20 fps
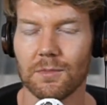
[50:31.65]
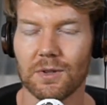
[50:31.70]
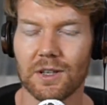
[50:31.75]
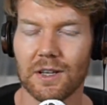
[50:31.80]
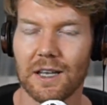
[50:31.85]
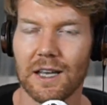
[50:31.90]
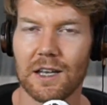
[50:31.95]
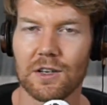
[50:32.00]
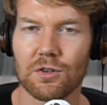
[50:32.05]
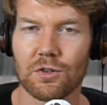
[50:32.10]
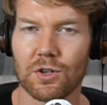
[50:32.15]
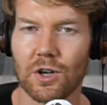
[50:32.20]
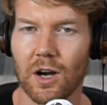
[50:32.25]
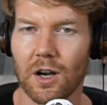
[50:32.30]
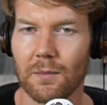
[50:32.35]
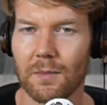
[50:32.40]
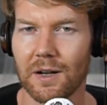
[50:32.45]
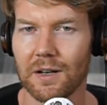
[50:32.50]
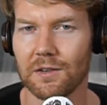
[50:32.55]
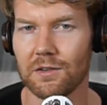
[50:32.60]
But again, you're
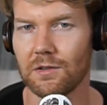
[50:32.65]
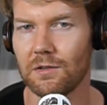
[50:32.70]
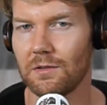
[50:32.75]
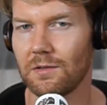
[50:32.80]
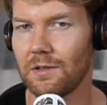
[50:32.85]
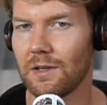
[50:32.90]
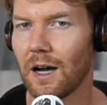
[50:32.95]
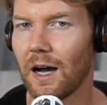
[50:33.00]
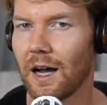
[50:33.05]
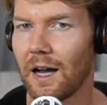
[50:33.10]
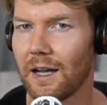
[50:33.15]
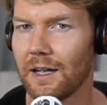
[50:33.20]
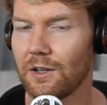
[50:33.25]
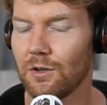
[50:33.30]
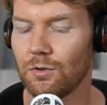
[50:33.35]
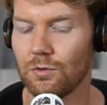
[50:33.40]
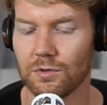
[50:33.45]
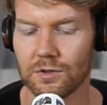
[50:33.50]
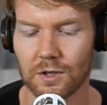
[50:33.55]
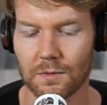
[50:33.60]
talking about a guy
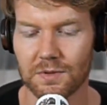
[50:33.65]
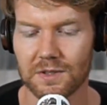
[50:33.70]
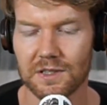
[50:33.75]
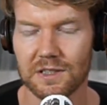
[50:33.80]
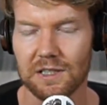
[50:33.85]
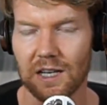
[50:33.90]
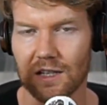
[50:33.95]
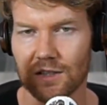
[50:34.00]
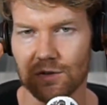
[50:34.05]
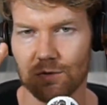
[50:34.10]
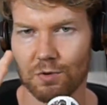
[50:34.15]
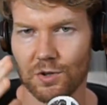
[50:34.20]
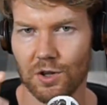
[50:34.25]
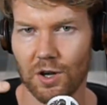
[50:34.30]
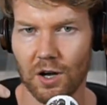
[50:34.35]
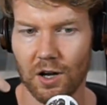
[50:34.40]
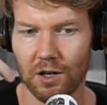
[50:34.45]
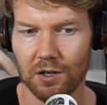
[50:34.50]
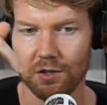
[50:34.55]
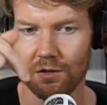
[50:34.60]
who's obsessed with
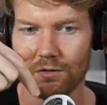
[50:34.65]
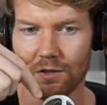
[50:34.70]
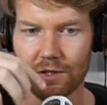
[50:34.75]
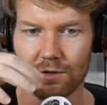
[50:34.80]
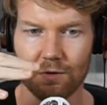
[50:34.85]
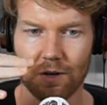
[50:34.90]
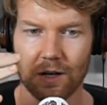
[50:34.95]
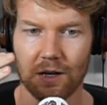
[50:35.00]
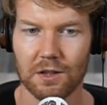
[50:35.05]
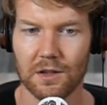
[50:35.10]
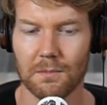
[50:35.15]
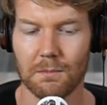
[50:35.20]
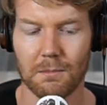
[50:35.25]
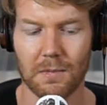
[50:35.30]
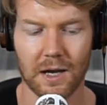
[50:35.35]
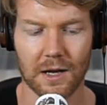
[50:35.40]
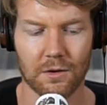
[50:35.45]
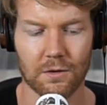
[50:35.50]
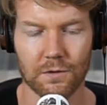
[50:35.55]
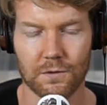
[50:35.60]
audio. That's why I got the
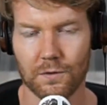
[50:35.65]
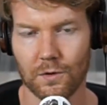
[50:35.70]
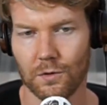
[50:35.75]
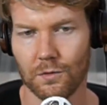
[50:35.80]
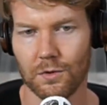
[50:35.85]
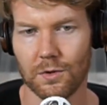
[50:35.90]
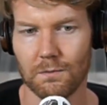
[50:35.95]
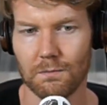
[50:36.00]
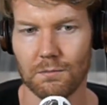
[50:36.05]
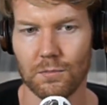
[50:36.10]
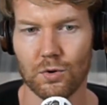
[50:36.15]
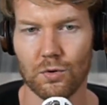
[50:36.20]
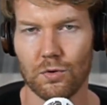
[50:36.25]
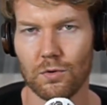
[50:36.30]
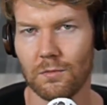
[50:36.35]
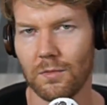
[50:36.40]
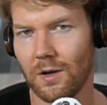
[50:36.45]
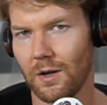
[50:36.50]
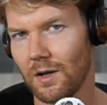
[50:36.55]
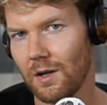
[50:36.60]
microphone, the
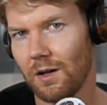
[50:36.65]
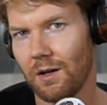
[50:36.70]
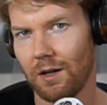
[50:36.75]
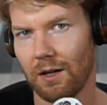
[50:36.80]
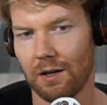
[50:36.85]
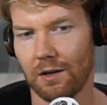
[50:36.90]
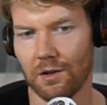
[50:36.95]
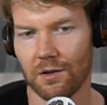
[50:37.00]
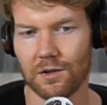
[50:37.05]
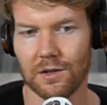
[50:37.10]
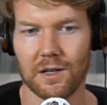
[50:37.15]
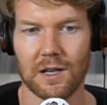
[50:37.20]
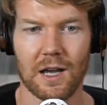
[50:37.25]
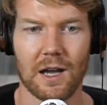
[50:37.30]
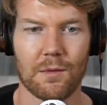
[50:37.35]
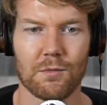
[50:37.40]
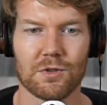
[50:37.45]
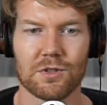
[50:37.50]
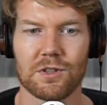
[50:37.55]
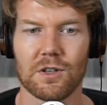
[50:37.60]
boom, and all the
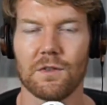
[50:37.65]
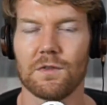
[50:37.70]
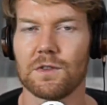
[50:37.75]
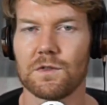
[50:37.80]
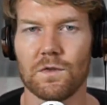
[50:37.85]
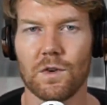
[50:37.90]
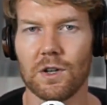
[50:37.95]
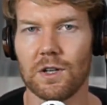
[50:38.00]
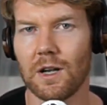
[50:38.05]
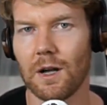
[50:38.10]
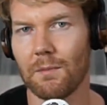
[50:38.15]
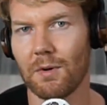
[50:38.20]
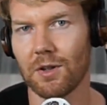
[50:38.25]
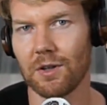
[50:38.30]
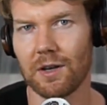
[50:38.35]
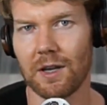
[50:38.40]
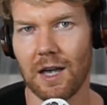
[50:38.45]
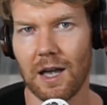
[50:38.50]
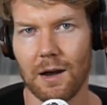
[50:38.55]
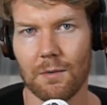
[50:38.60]
camera stuff. It's funny, I bought
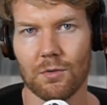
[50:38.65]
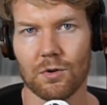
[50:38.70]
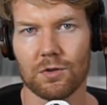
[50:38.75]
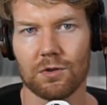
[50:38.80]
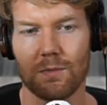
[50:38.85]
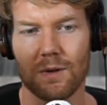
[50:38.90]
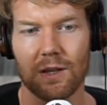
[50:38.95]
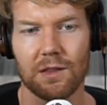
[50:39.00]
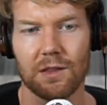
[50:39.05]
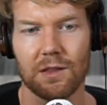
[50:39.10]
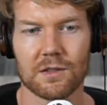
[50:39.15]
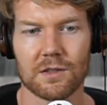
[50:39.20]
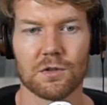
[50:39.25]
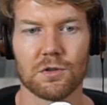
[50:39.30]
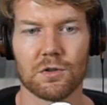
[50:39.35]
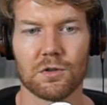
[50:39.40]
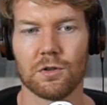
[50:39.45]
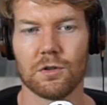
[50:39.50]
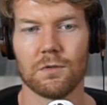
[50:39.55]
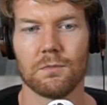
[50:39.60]
the camera to make things
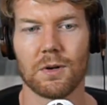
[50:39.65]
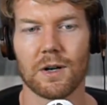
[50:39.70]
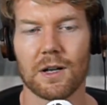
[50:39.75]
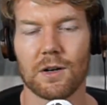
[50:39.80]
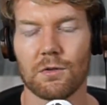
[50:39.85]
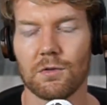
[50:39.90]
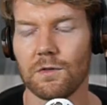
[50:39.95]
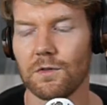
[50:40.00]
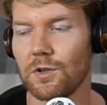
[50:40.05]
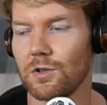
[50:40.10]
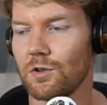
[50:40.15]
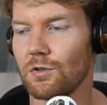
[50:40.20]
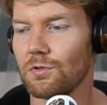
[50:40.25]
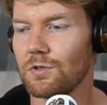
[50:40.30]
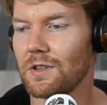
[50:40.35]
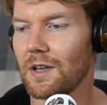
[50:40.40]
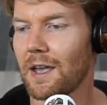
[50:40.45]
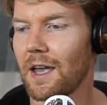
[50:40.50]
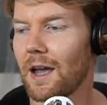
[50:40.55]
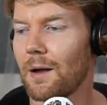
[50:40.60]
look good, but I don't even
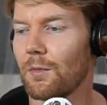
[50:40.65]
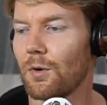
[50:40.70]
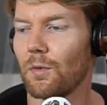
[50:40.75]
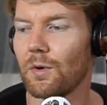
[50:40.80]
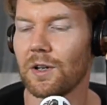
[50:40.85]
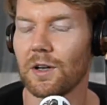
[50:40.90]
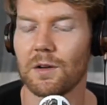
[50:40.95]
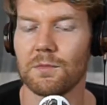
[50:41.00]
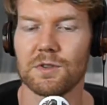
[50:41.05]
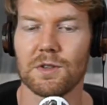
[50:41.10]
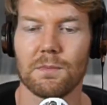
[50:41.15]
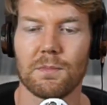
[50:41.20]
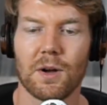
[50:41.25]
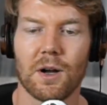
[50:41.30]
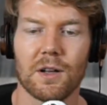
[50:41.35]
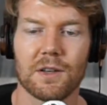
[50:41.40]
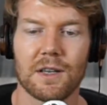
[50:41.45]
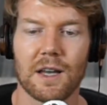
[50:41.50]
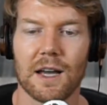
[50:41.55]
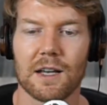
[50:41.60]
use the camera when it comes to
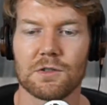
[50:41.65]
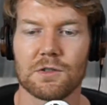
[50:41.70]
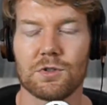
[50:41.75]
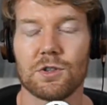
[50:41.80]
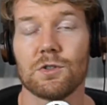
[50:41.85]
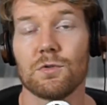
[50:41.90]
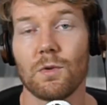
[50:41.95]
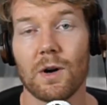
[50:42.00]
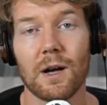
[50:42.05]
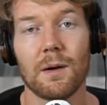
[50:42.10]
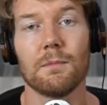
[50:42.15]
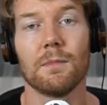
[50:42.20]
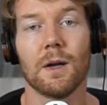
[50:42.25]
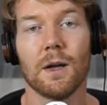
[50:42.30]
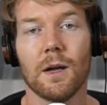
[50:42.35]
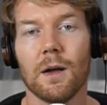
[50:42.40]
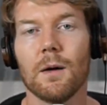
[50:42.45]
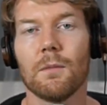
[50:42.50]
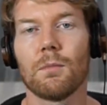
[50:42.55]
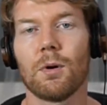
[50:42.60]
podcasts, which is why I'm
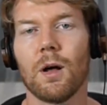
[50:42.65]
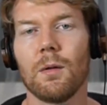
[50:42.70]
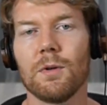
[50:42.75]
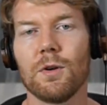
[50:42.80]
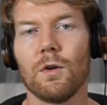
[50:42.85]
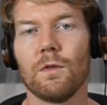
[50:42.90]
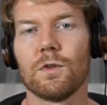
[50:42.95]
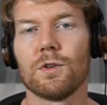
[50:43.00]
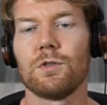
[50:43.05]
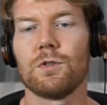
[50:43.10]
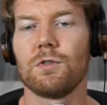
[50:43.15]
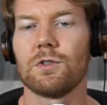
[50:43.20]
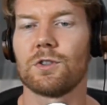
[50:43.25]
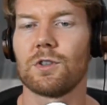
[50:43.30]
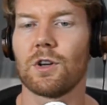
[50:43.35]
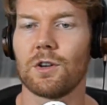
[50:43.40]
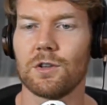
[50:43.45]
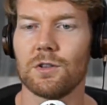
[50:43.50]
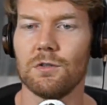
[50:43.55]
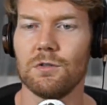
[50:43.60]
probably overdue to
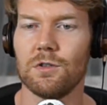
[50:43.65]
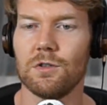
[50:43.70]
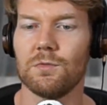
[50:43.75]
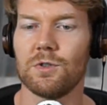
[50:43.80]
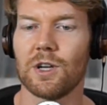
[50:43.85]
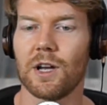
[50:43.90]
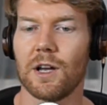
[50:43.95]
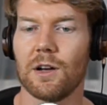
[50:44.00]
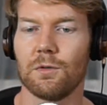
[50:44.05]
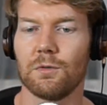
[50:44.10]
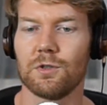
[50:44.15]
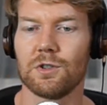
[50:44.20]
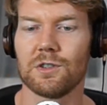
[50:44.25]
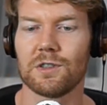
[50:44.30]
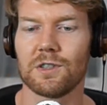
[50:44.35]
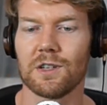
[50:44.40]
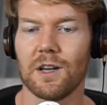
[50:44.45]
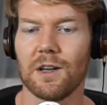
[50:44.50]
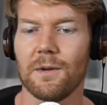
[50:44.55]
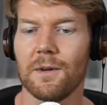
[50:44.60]
start a YouTube channel, would you
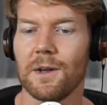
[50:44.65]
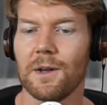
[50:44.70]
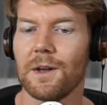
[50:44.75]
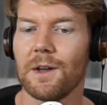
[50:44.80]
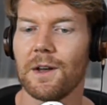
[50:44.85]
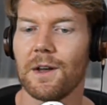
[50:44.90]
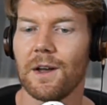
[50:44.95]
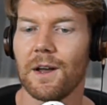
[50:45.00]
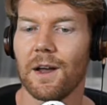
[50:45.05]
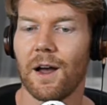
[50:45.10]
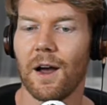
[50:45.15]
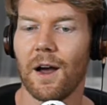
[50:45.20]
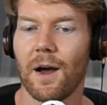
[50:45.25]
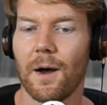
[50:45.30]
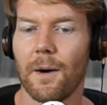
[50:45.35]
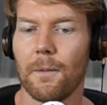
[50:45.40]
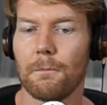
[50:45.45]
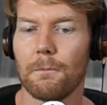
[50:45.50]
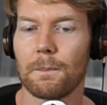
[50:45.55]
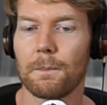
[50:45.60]
say?
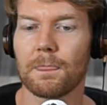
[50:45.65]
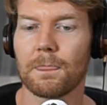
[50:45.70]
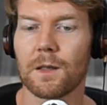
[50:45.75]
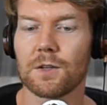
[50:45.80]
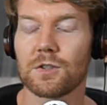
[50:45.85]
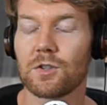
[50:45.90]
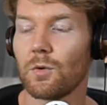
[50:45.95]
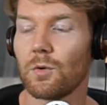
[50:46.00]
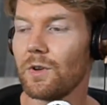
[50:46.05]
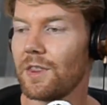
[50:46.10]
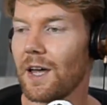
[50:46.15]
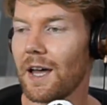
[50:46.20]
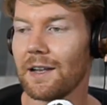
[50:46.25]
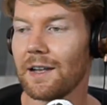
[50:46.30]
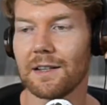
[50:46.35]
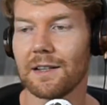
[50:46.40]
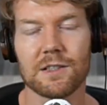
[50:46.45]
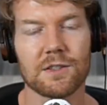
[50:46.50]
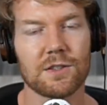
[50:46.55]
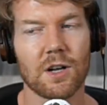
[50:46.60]
So with
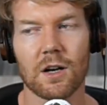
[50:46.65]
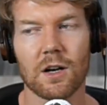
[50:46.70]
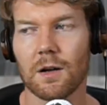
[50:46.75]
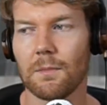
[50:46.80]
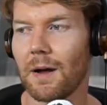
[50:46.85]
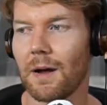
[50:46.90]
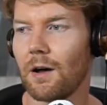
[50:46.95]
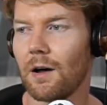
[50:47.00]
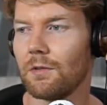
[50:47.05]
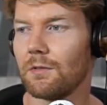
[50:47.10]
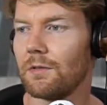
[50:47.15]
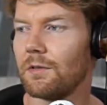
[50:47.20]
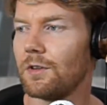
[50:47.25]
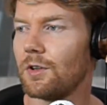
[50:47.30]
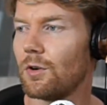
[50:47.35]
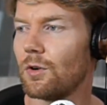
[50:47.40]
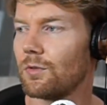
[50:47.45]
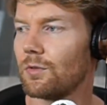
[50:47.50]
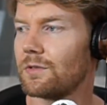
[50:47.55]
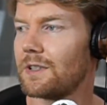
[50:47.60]
that, let's talk about
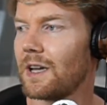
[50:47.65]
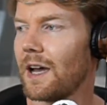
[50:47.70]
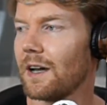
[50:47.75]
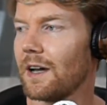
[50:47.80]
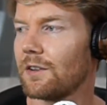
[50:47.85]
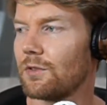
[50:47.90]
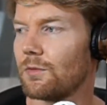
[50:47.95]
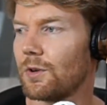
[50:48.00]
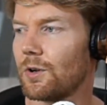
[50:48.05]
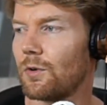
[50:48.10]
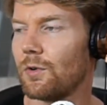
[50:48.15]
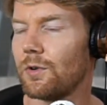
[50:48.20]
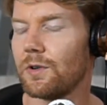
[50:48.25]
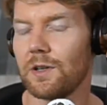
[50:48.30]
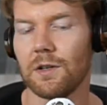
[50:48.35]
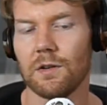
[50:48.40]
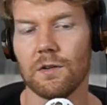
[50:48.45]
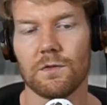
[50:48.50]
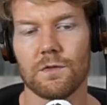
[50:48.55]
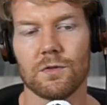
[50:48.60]
tech to record
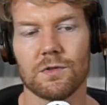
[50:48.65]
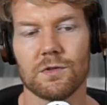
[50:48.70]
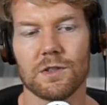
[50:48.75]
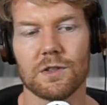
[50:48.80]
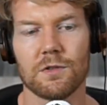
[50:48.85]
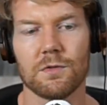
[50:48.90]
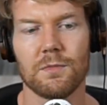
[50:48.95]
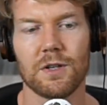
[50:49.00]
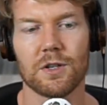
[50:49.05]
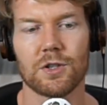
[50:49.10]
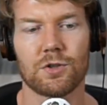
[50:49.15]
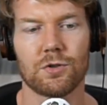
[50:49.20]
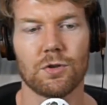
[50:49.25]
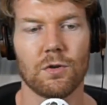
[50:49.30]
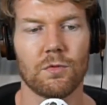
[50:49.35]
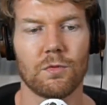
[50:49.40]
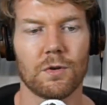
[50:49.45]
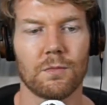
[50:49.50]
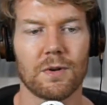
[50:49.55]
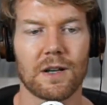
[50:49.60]
the interviews. This will be a
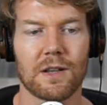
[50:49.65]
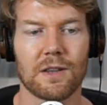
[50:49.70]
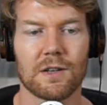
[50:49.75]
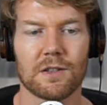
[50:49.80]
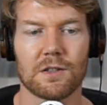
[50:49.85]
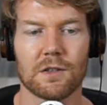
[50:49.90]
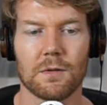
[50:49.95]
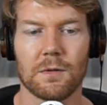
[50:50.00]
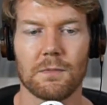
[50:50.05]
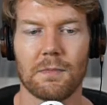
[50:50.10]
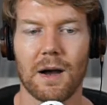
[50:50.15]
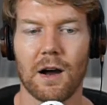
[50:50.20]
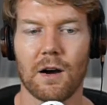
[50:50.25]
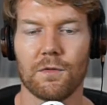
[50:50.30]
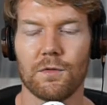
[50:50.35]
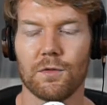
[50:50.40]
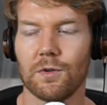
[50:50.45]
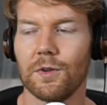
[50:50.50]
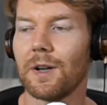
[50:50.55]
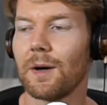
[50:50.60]
short one, but I think it's going to be
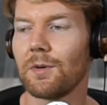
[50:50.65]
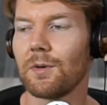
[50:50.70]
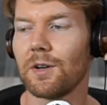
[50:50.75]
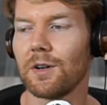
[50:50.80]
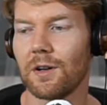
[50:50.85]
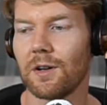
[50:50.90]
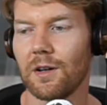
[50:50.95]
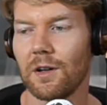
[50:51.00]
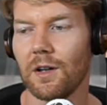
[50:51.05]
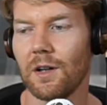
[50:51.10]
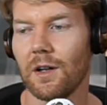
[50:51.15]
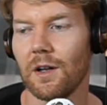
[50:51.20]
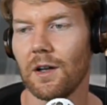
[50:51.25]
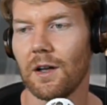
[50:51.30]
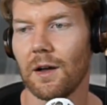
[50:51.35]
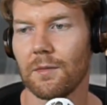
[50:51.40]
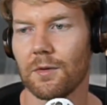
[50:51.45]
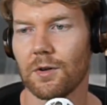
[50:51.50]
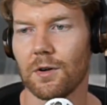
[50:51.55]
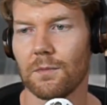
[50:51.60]
powerful, and I'm
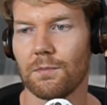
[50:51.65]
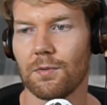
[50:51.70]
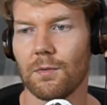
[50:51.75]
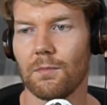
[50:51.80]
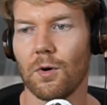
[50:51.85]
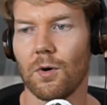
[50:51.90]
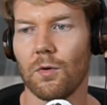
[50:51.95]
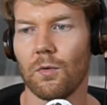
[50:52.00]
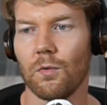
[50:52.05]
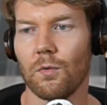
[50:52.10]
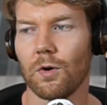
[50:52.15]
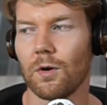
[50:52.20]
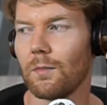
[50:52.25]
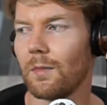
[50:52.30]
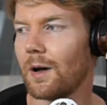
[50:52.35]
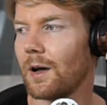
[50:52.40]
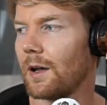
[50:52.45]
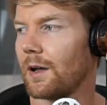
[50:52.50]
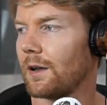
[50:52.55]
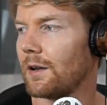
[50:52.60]
gonna promote one of
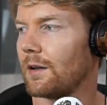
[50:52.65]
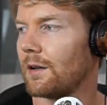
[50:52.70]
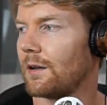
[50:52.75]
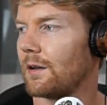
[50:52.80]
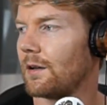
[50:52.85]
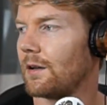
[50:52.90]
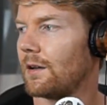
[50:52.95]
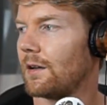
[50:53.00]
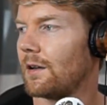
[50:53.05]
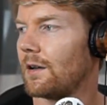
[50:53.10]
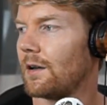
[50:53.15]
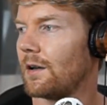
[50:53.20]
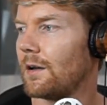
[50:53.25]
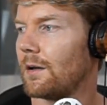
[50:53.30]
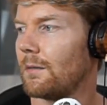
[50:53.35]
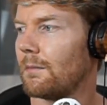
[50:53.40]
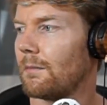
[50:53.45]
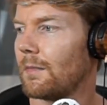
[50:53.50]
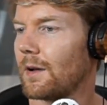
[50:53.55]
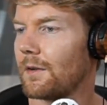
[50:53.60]
my
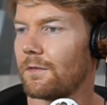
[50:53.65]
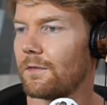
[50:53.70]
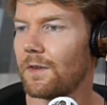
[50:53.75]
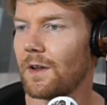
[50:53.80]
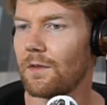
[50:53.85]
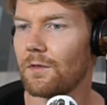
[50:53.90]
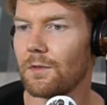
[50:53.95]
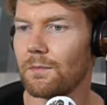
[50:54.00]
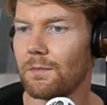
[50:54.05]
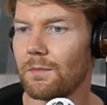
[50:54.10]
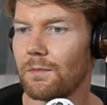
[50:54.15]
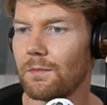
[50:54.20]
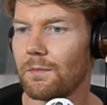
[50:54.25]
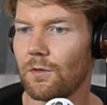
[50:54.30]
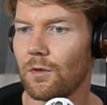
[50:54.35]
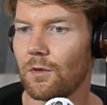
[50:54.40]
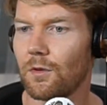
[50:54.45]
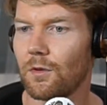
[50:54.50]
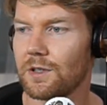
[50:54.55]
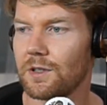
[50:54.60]
favorite
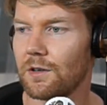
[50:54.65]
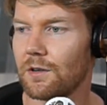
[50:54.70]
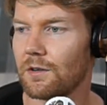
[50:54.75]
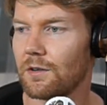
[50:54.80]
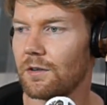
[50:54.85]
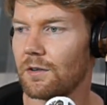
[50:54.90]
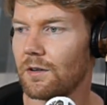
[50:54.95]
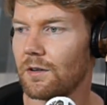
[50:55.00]
platforms here.